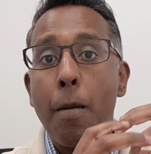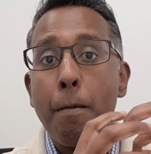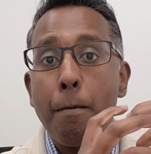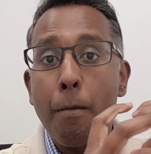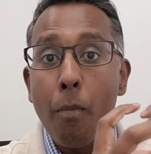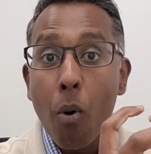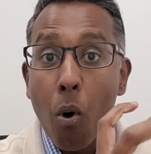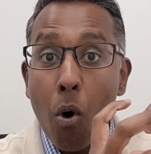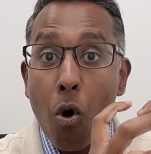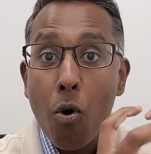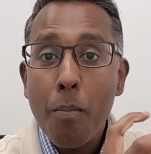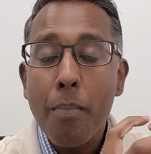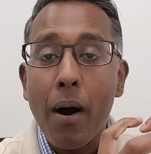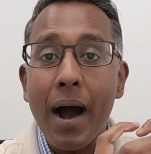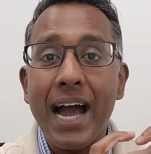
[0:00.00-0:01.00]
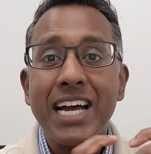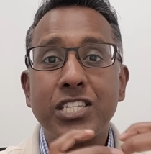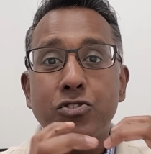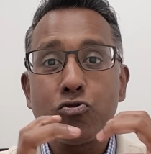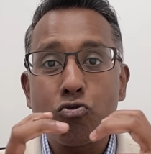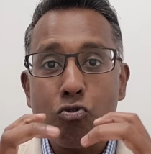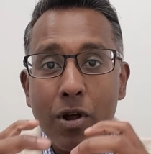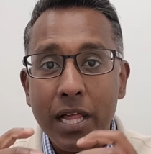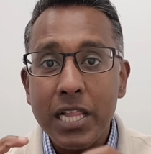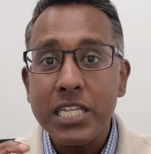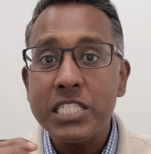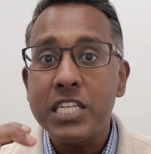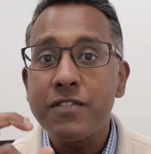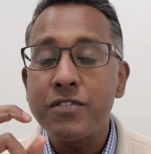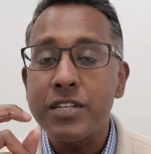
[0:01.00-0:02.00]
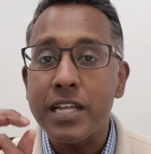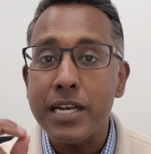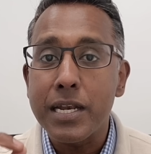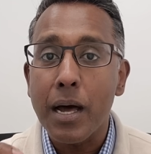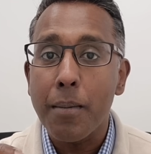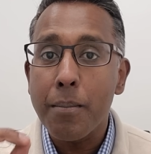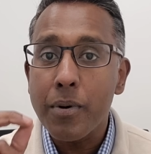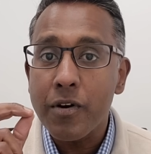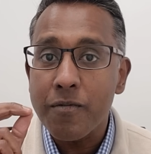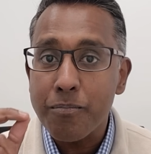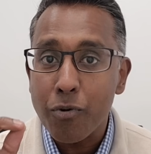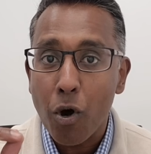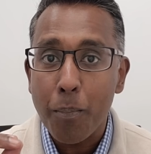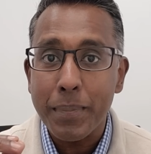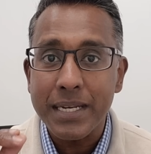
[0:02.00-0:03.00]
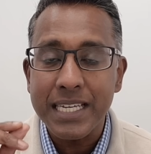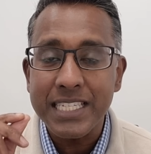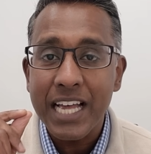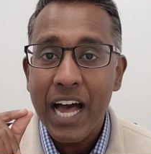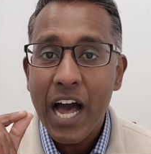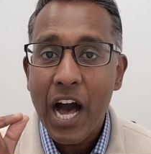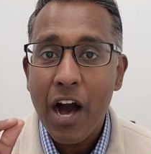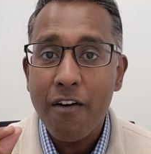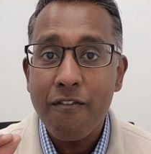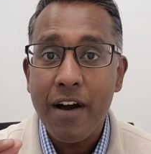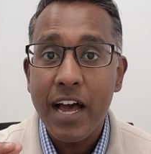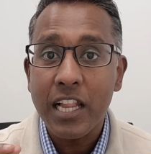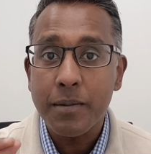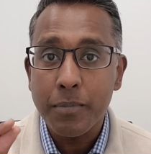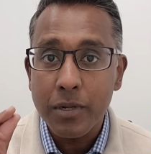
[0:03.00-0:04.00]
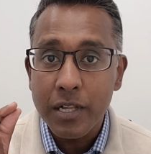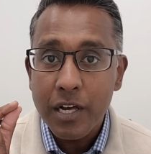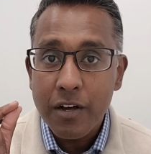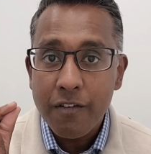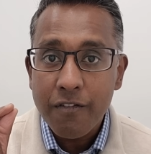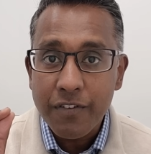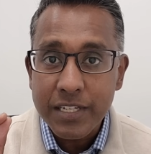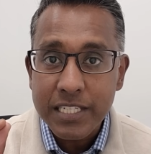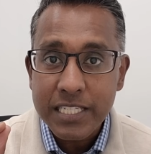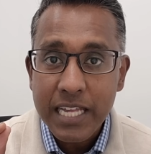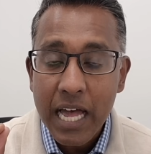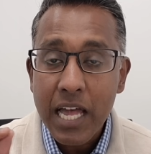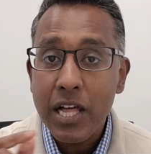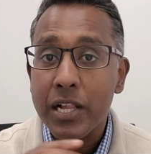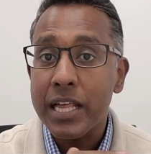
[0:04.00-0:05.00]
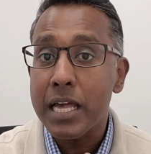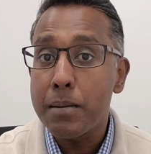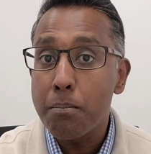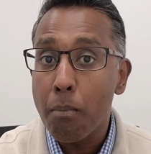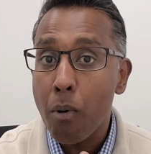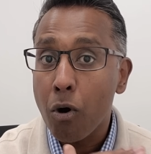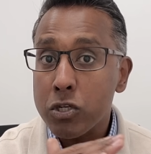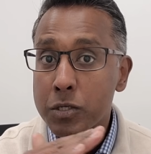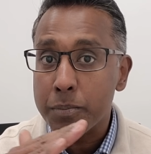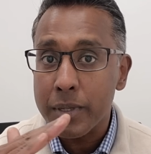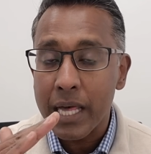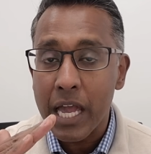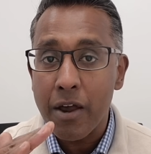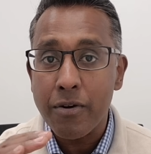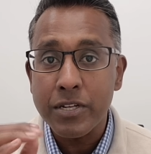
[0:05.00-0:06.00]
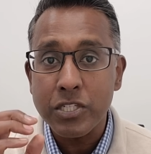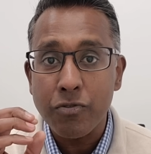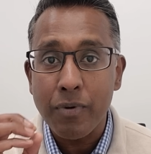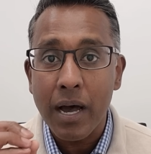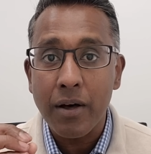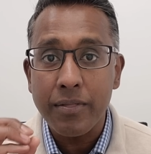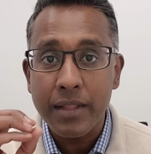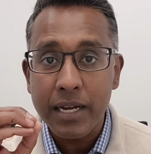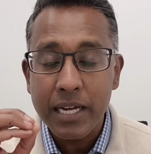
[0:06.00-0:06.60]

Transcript: more buyers relative to the number of properties available for sale in multiple areas around the